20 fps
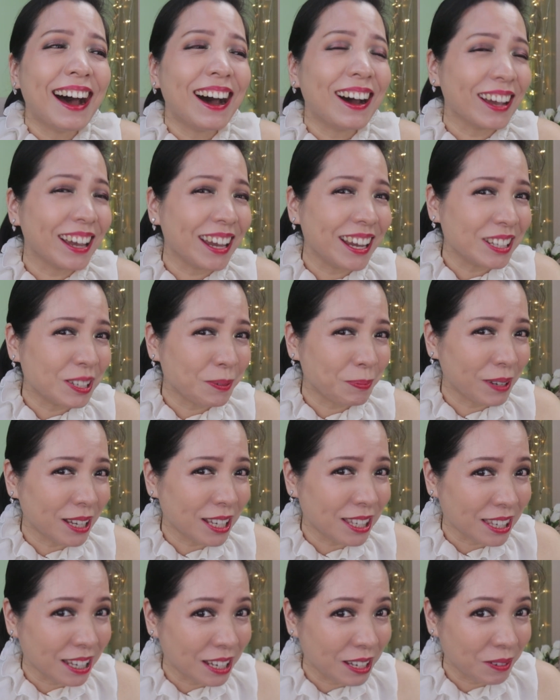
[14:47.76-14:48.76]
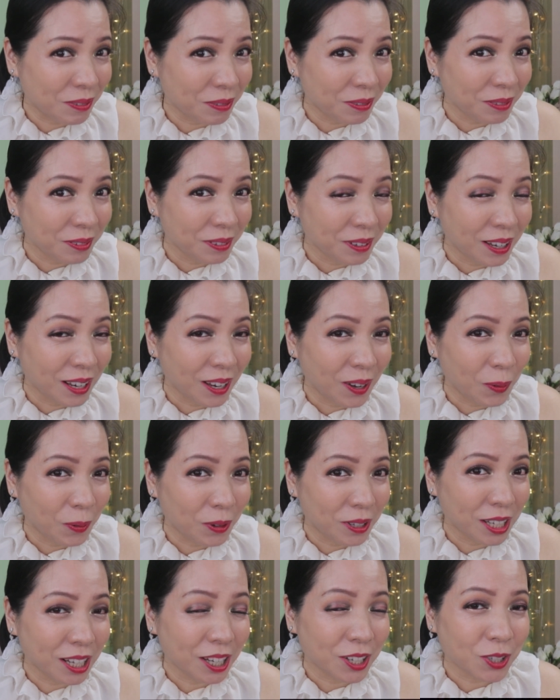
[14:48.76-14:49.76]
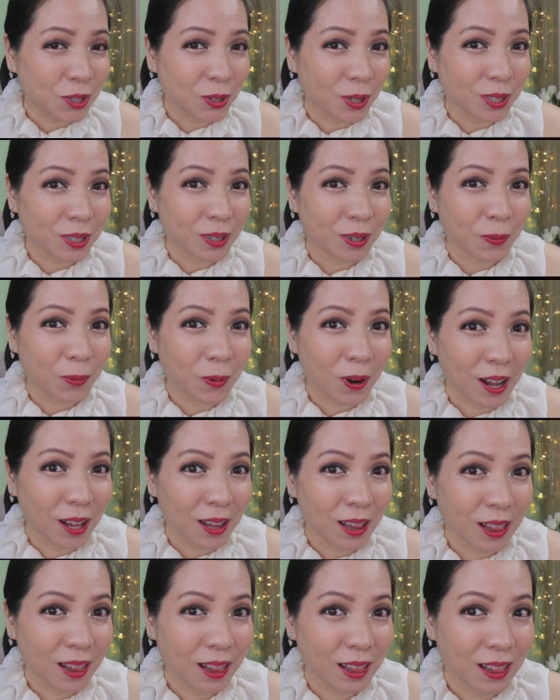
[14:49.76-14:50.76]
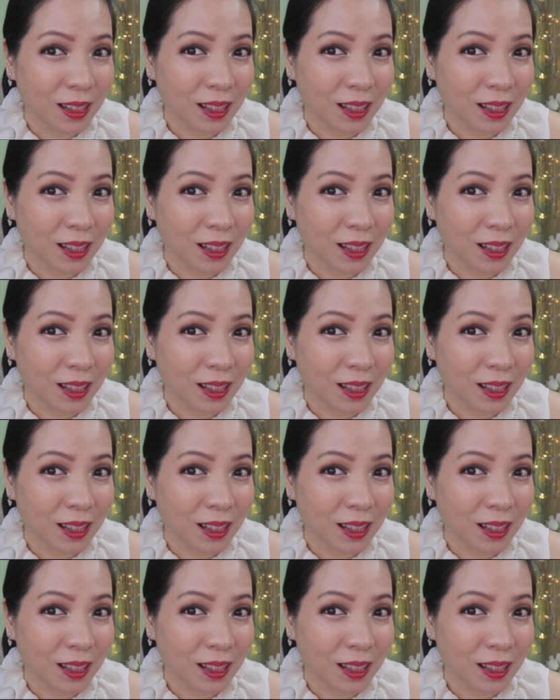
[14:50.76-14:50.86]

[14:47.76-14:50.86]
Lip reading: Okay, to play safe, within a short while,